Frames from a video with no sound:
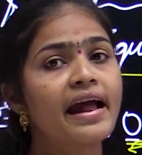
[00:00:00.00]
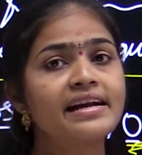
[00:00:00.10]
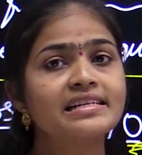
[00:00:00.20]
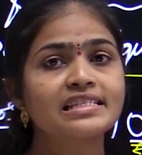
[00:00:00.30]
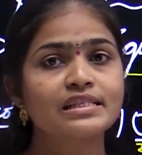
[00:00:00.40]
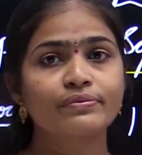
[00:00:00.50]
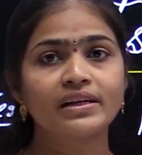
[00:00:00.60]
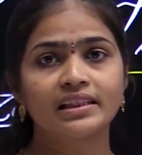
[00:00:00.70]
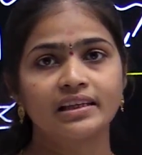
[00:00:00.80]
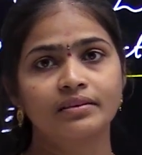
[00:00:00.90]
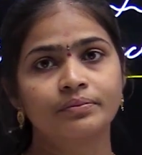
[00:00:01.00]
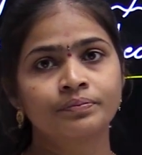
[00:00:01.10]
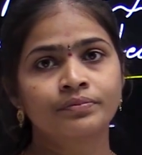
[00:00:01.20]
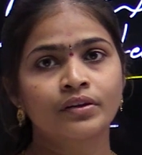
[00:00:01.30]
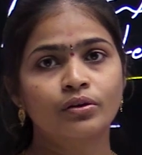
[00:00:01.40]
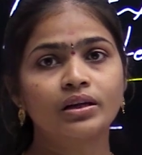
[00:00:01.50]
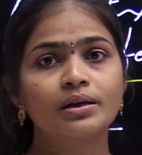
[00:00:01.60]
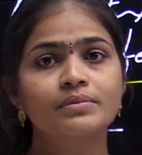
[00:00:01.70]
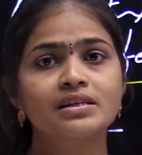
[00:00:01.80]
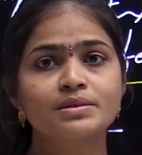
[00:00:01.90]
ends with okay
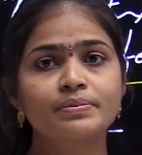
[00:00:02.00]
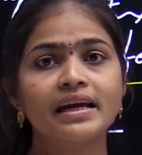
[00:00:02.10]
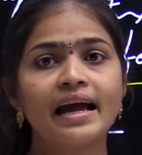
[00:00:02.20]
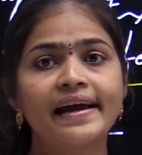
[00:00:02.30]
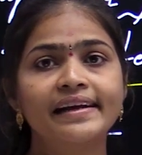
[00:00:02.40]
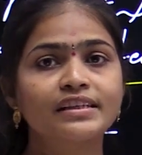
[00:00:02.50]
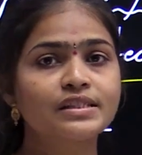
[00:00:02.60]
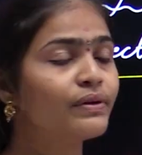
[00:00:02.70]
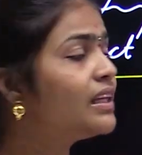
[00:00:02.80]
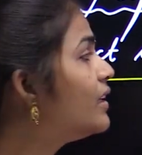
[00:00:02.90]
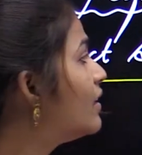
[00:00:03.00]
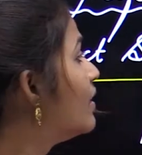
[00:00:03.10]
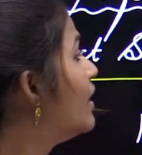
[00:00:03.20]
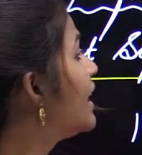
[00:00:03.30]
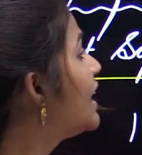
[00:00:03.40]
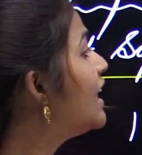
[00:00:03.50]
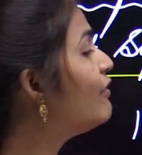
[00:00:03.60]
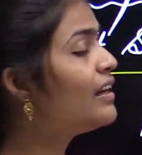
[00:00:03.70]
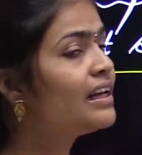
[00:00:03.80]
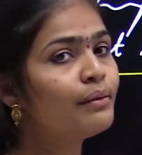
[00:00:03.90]
must be ends with
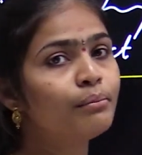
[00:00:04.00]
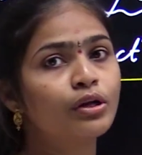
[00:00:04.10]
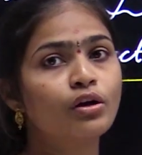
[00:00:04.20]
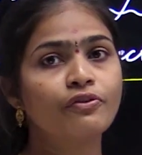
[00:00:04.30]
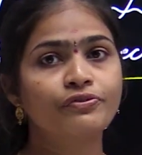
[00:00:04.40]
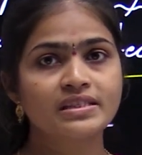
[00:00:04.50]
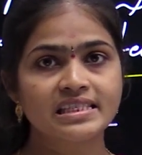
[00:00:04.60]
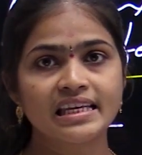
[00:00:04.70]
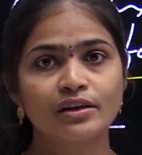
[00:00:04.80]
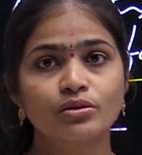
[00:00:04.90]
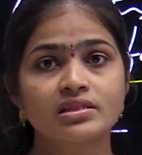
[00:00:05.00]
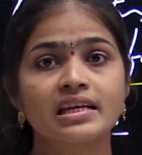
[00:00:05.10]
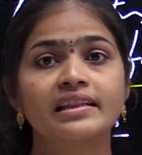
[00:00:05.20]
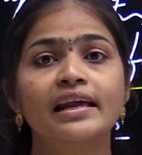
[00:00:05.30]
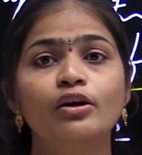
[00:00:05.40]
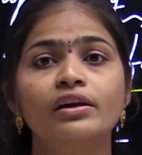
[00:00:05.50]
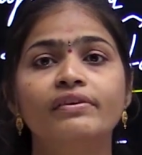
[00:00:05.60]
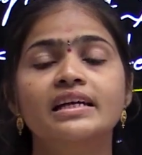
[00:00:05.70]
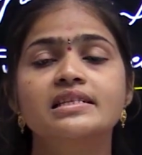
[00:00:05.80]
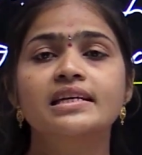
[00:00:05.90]
even number of zeros then only
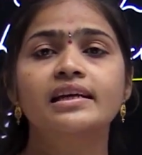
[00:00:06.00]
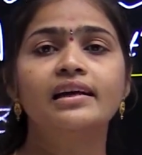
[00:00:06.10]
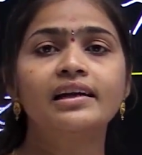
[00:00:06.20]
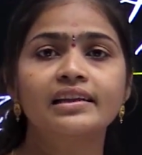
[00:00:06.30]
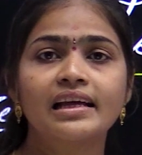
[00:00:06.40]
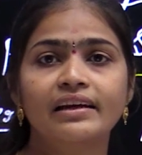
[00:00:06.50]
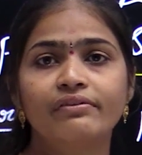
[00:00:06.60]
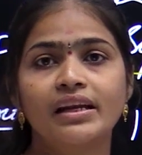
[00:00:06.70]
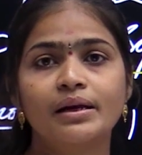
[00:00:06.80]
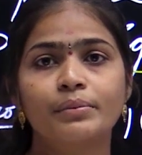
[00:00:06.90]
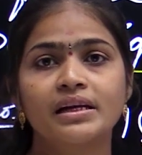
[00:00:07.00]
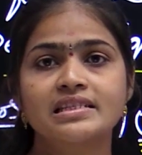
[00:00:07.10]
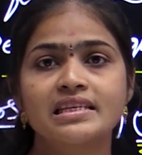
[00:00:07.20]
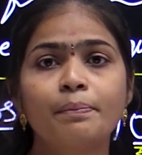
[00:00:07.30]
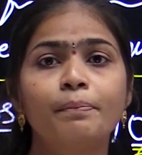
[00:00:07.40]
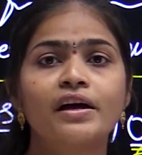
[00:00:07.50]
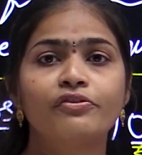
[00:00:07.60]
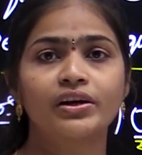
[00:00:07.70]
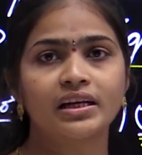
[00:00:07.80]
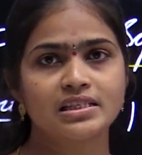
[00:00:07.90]
we can say that the given number is a
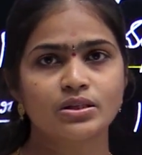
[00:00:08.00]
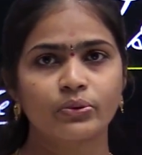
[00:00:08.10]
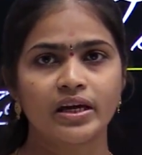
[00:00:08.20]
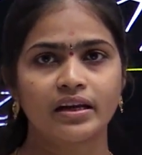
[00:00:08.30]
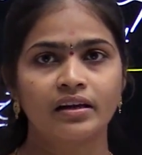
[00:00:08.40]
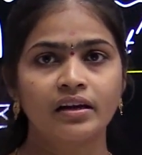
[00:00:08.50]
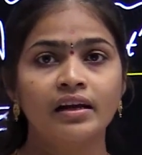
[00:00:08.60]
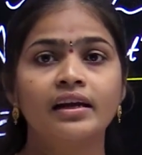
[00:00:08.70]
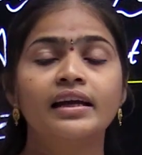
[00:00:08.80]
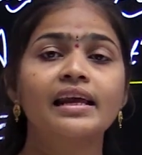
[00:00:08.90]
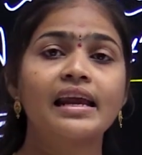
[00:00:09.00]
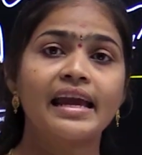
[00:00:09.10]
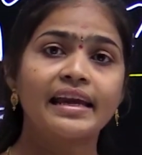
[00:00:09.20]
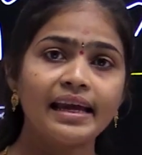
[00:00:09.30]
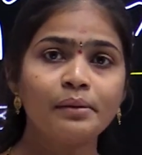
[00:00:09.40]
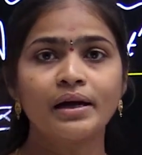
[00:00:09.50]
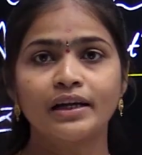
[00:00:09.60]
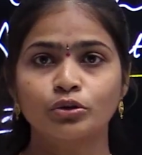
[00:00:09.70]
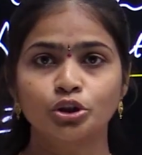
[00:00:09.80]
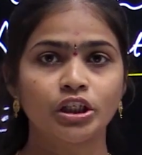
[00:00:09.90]
perfect square here again my
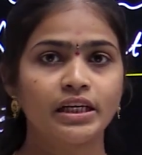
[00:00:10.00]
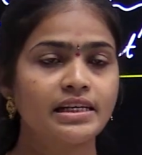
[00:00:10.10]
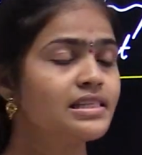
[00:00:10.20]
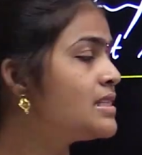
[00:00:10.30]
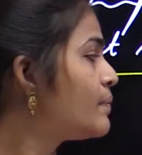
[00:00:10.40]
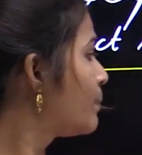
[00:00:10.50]
question is